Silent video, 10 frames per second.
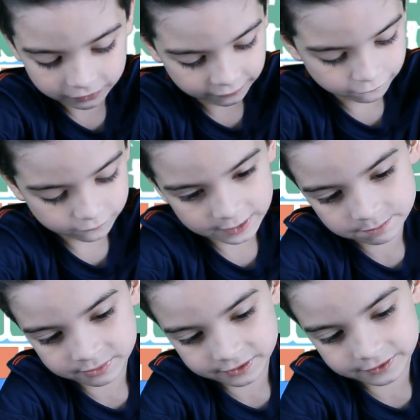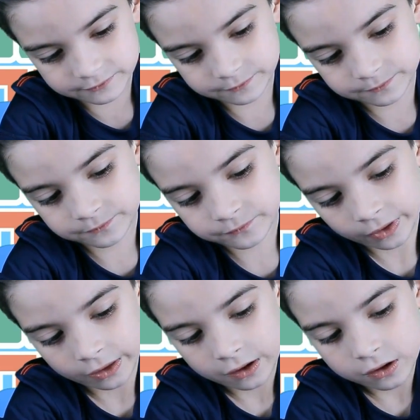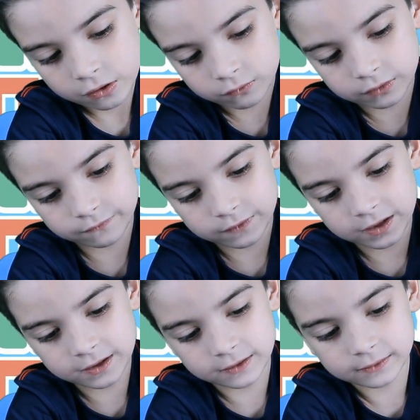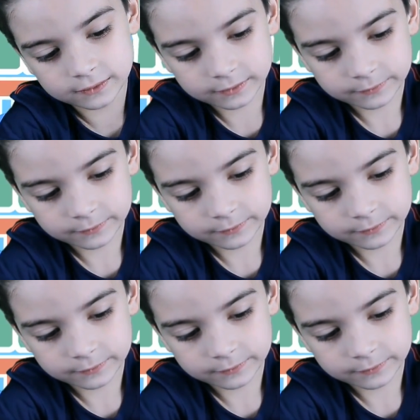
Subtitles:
What if we put one of these?